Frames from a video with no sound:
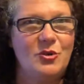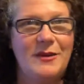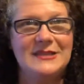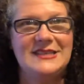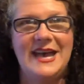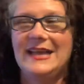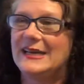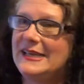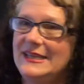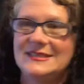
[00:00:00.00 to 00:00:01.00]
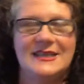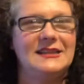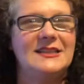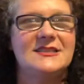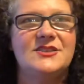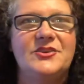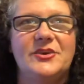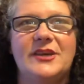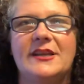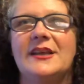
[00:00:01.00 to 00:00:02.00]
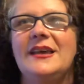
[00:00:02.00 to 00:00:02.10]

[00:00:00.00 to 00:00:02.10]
Montana. He's like, let's do it.